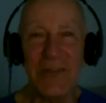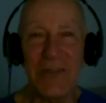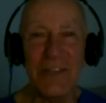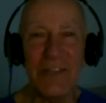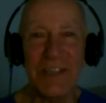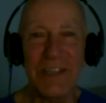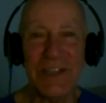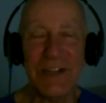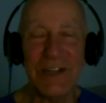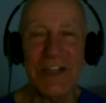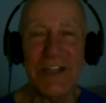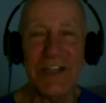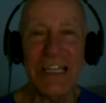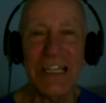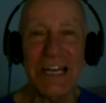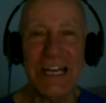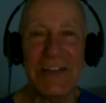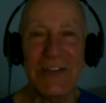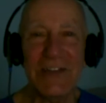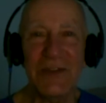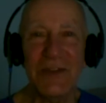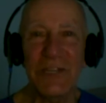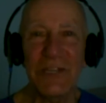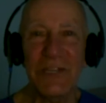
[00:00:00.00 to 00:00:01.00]
we started
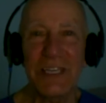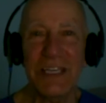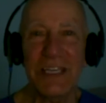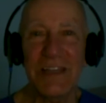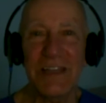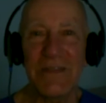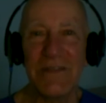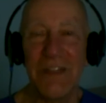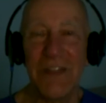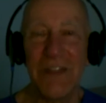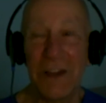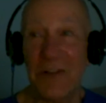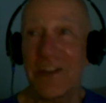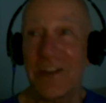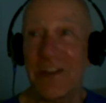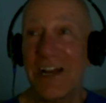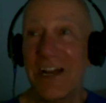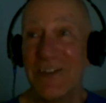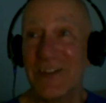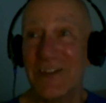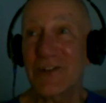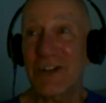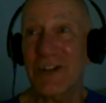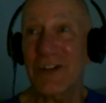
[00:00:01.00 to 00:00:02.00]
out doing it very
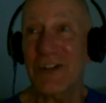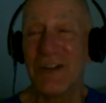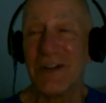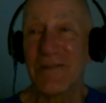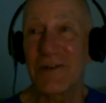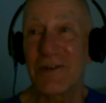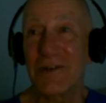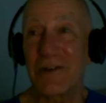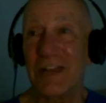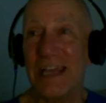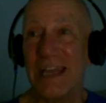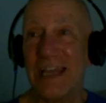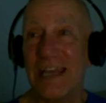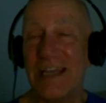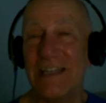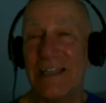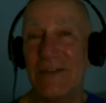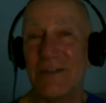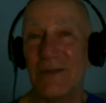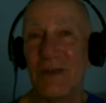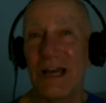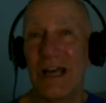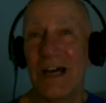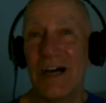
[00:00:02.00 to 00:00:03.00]
undercover, and
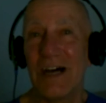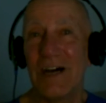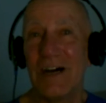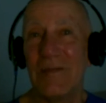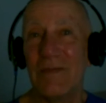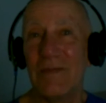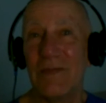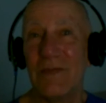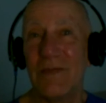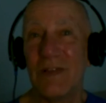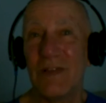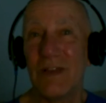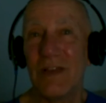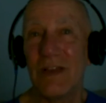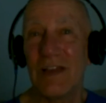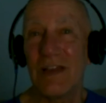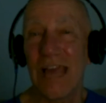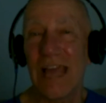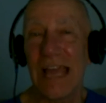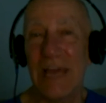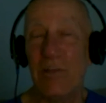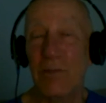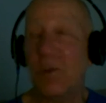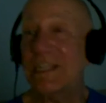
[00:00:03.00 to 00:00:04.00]
um,
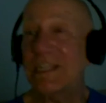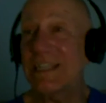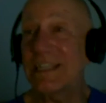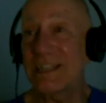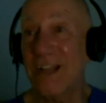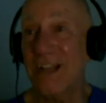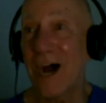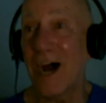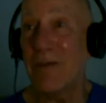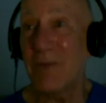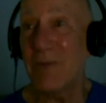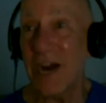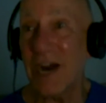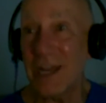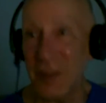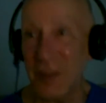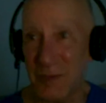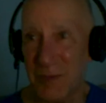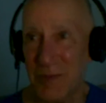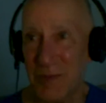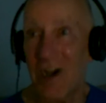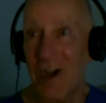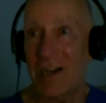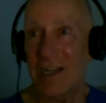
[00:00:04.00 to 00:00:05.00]
and we did not buy the
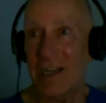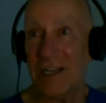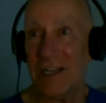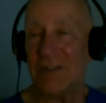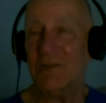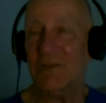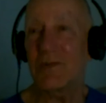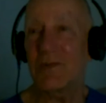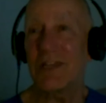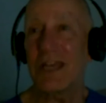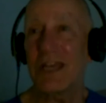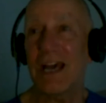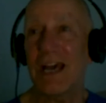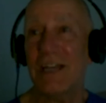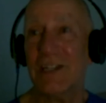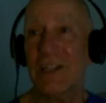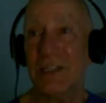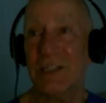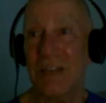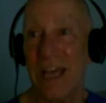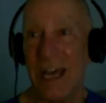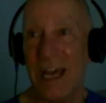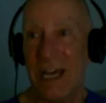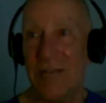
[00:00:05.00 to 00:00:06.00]
products. We
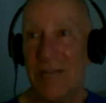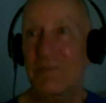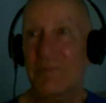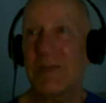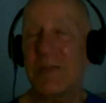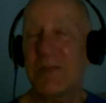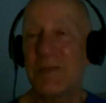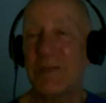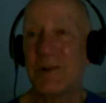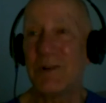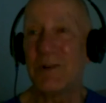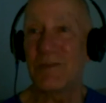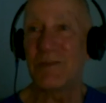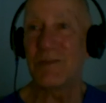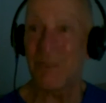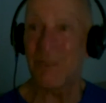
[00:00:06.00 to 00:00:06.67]
actually had people,